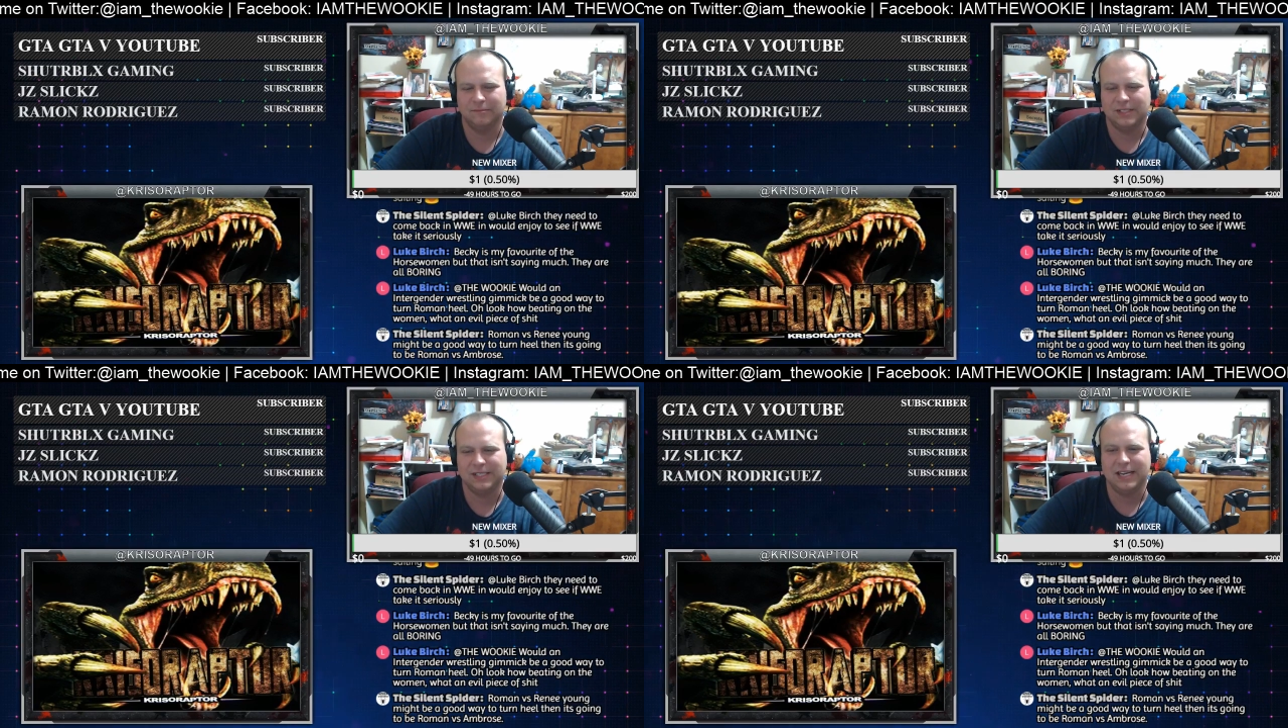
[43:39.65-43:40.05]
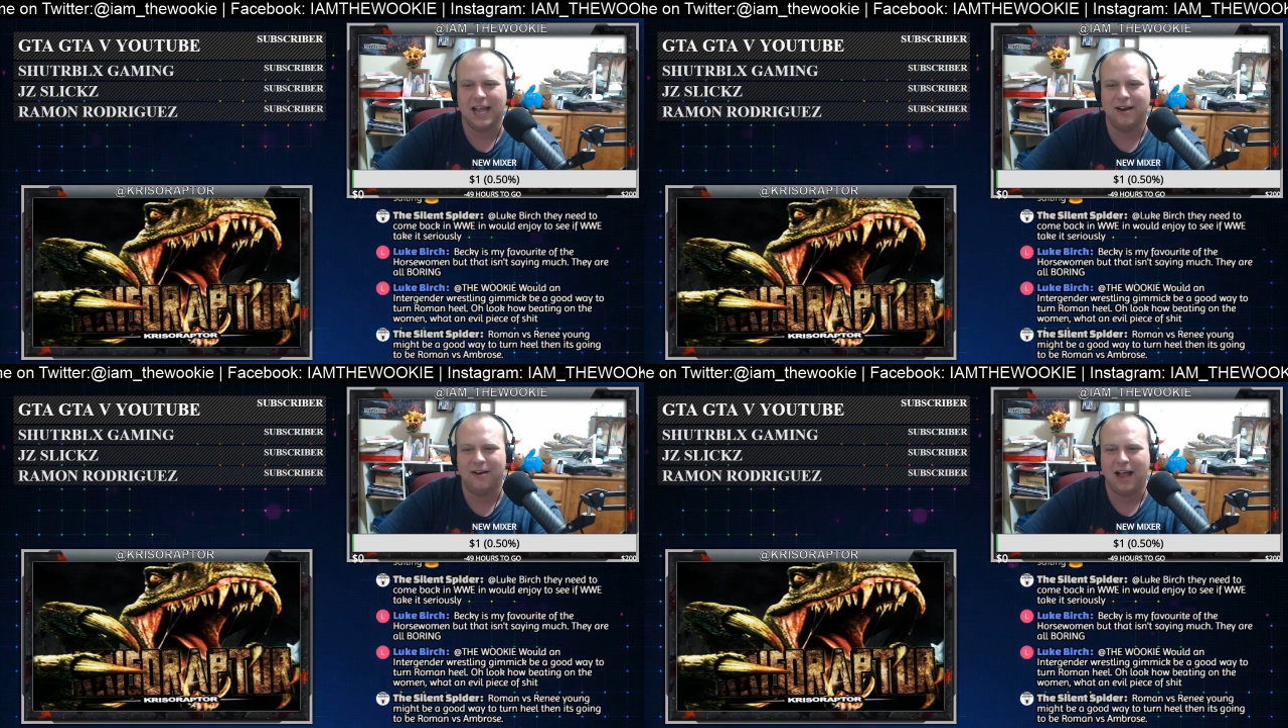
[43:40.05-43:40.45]
See,
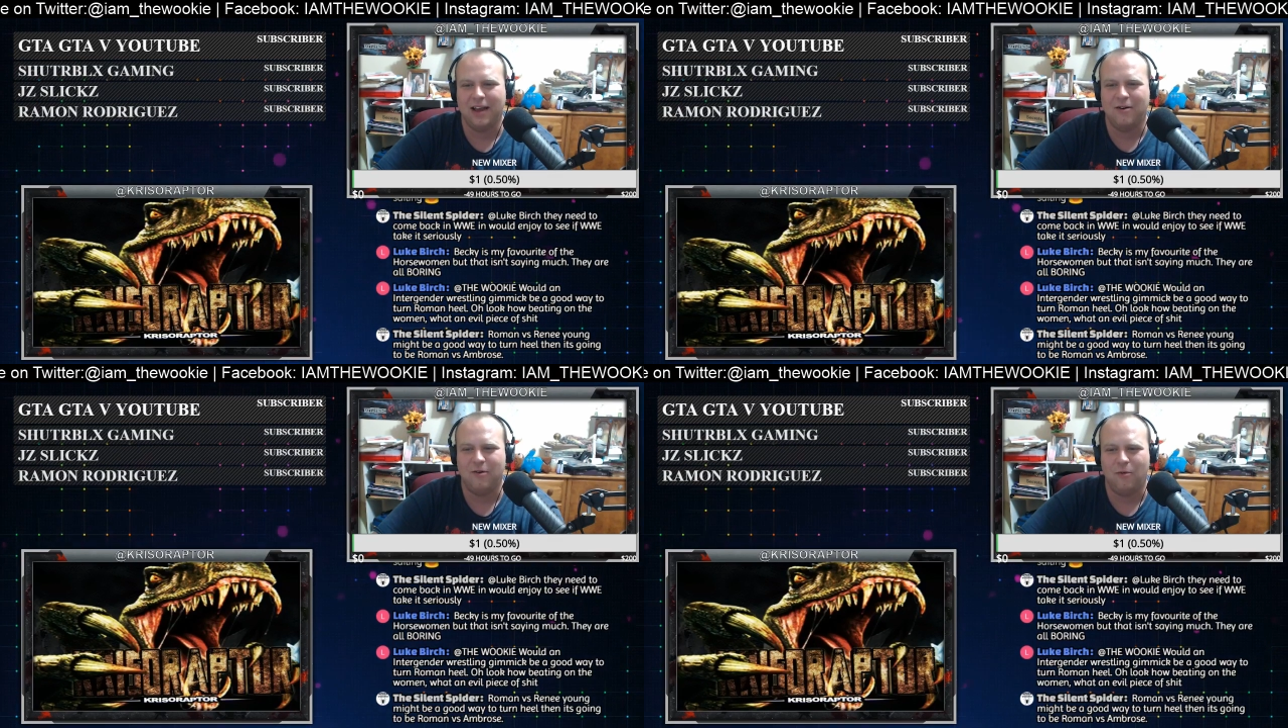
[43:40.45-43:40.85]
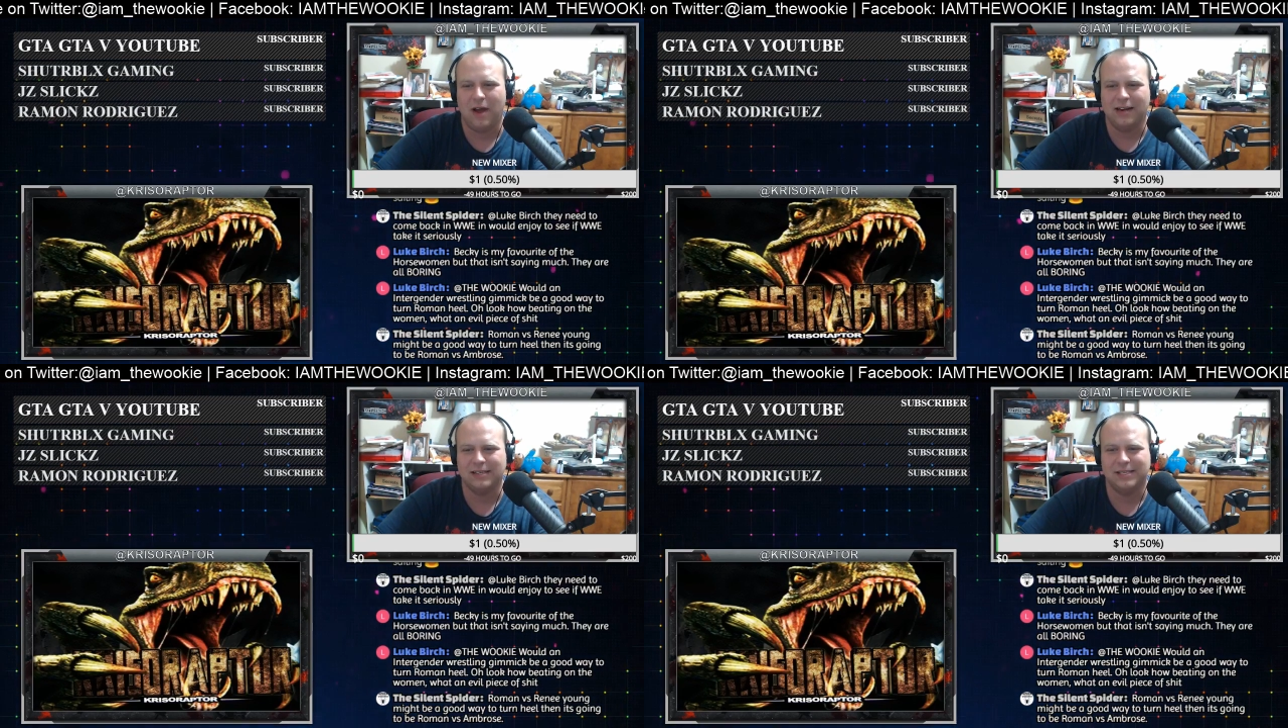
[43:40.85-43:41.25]
I don't
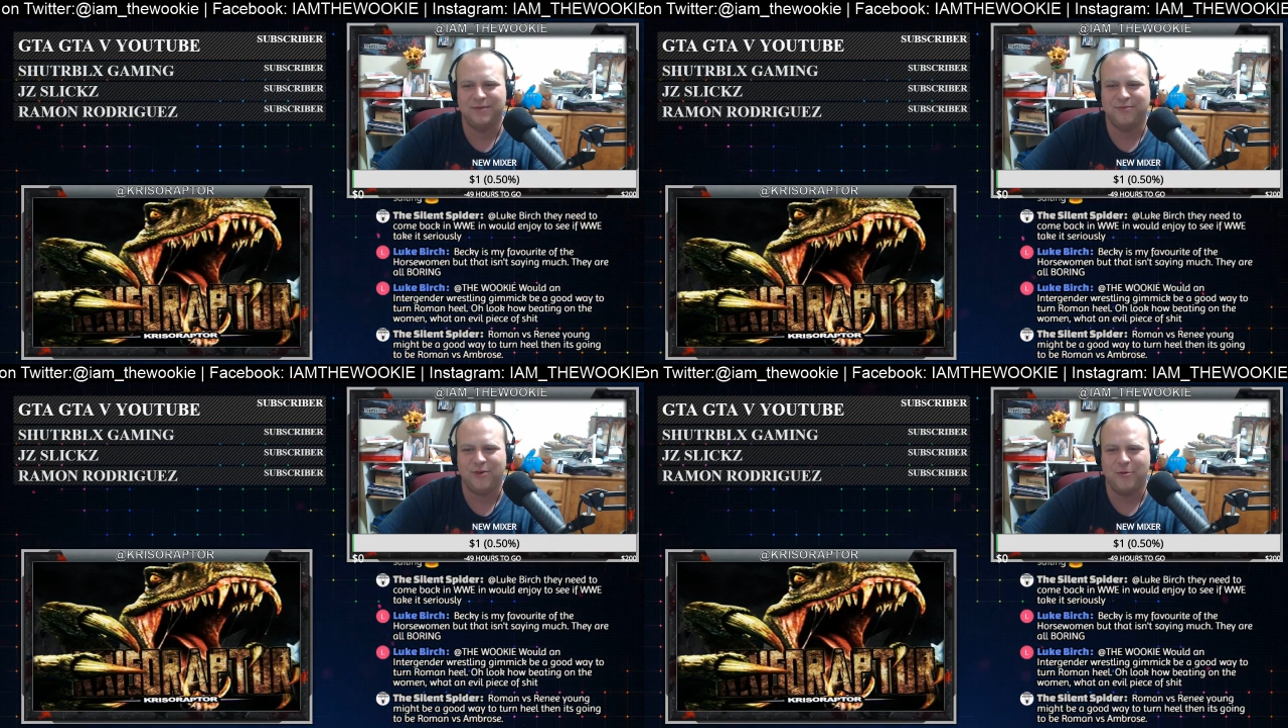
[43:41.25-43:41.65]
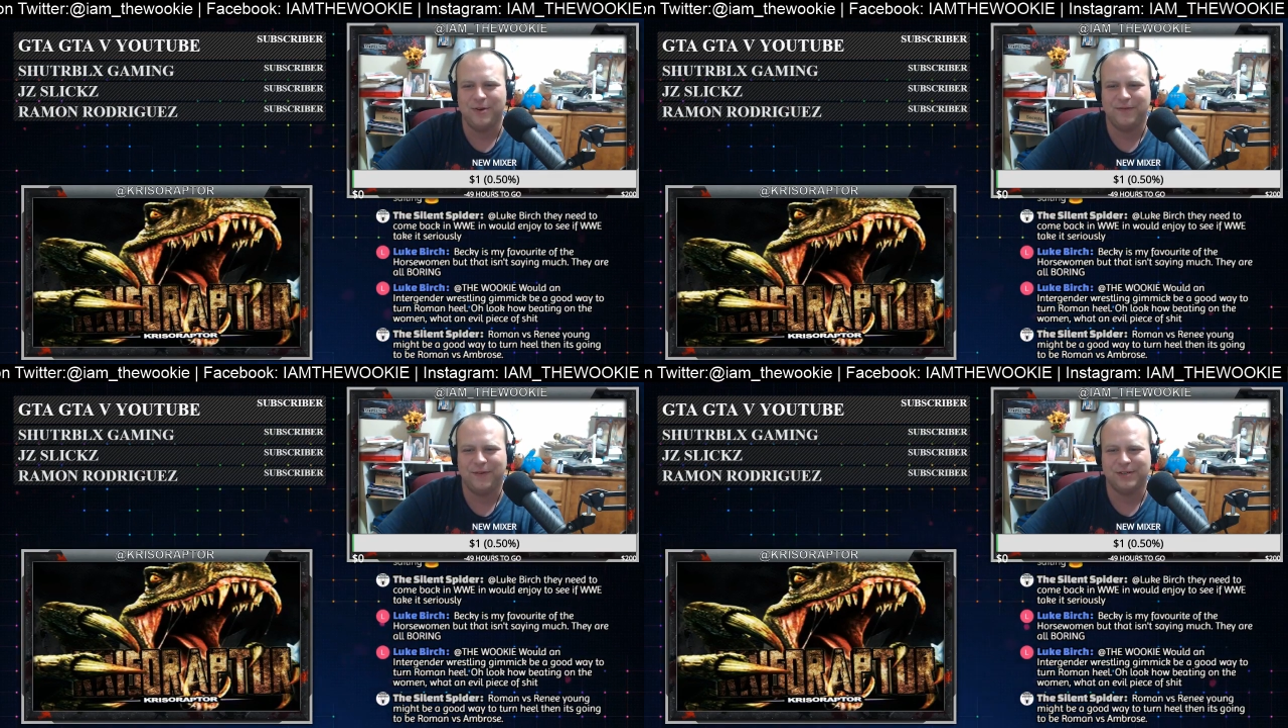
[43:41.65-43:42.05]
want to see
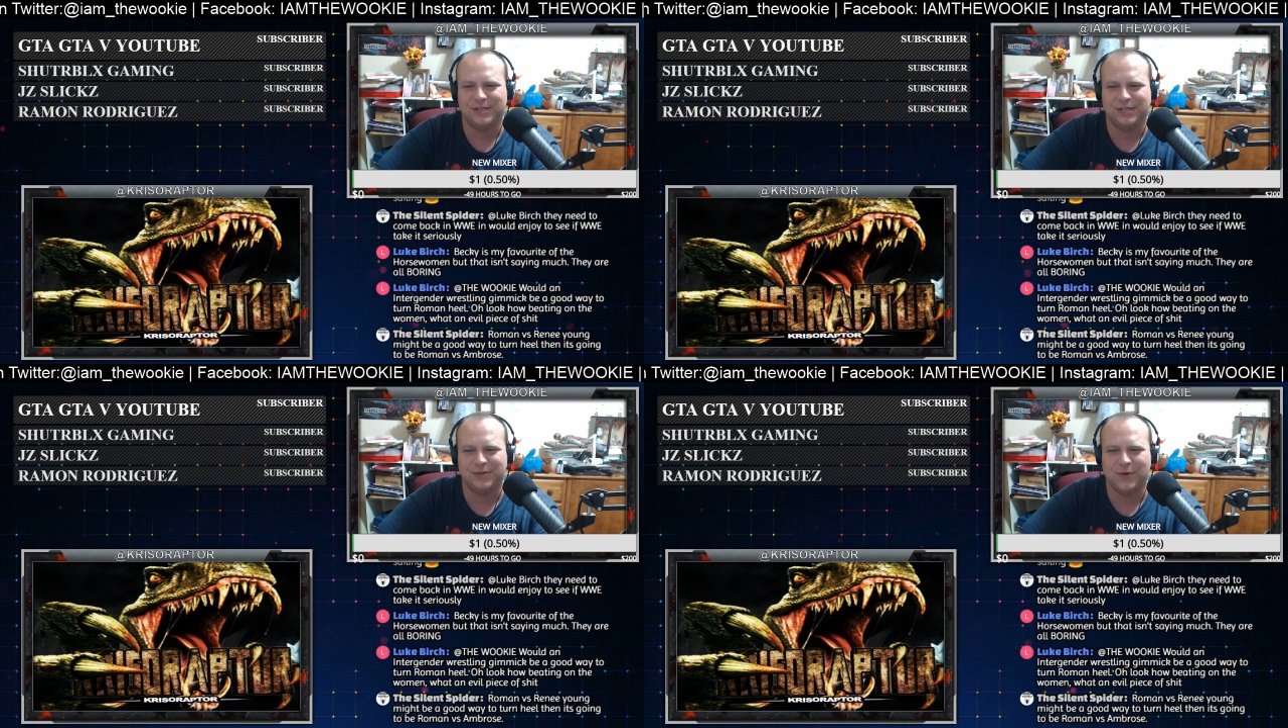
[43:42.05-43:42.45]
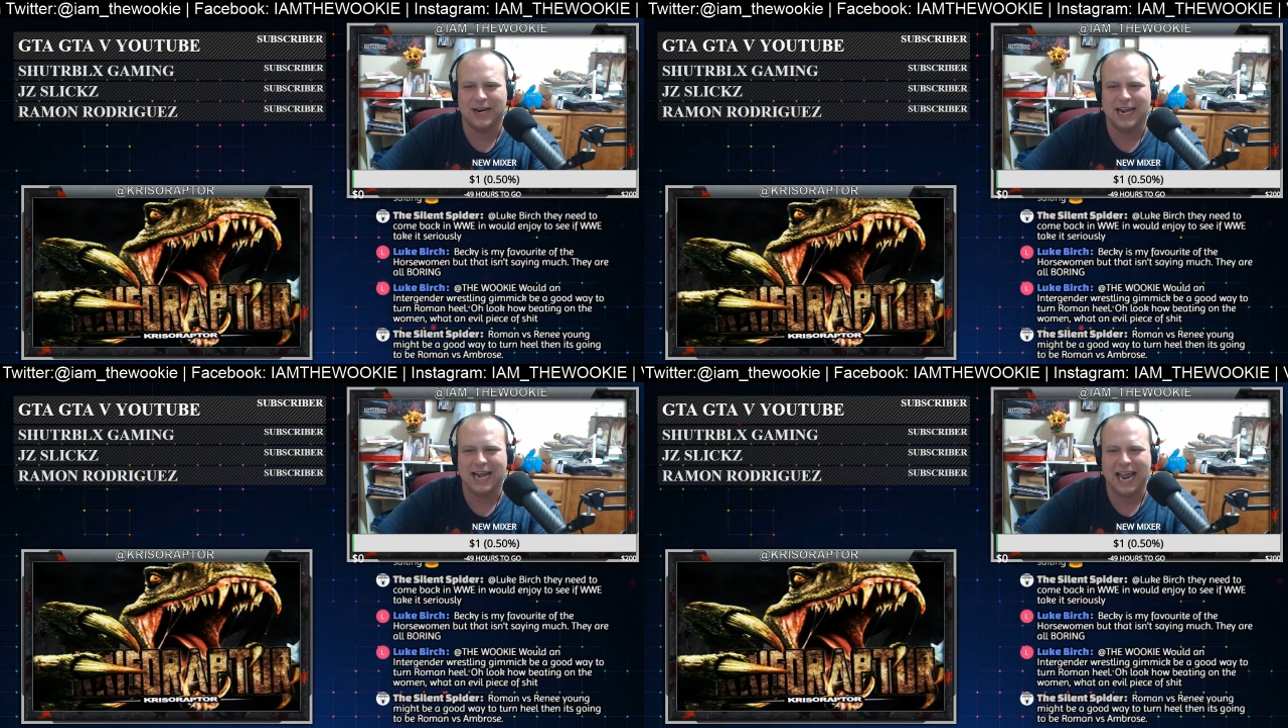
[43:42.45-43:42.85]
Roman versus
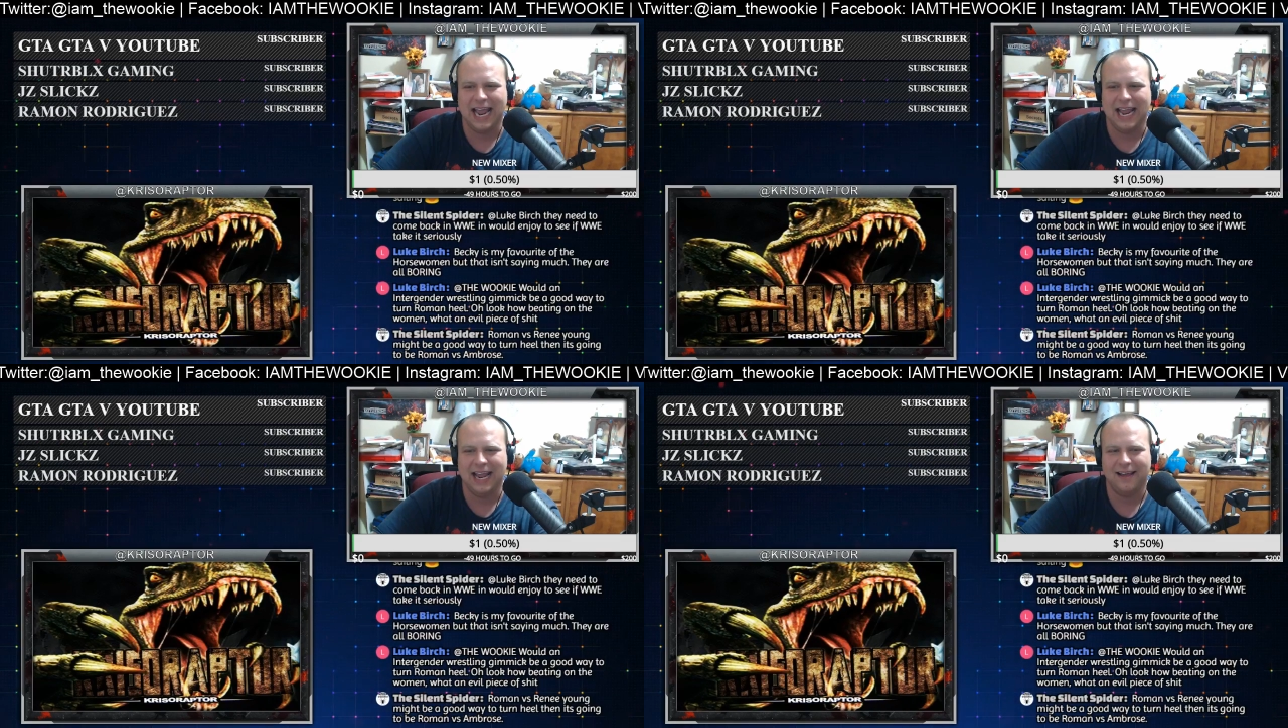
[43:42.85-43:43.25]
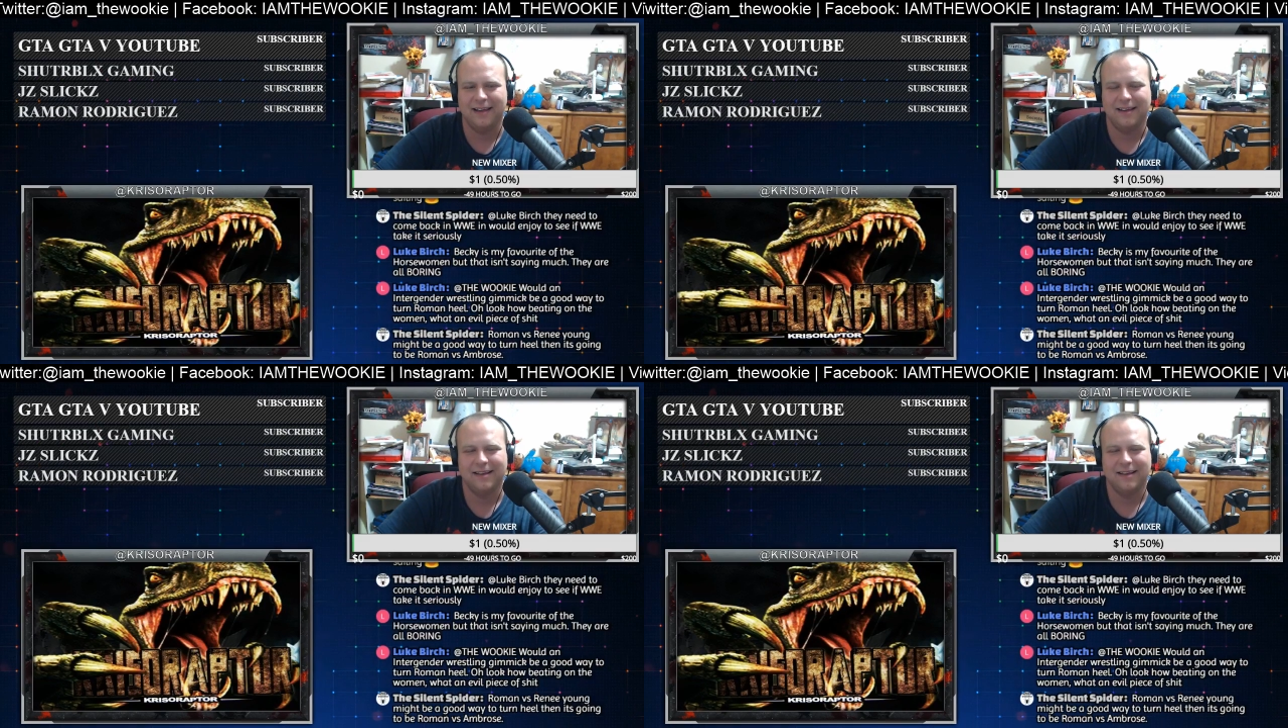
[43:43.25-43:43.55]
Renee.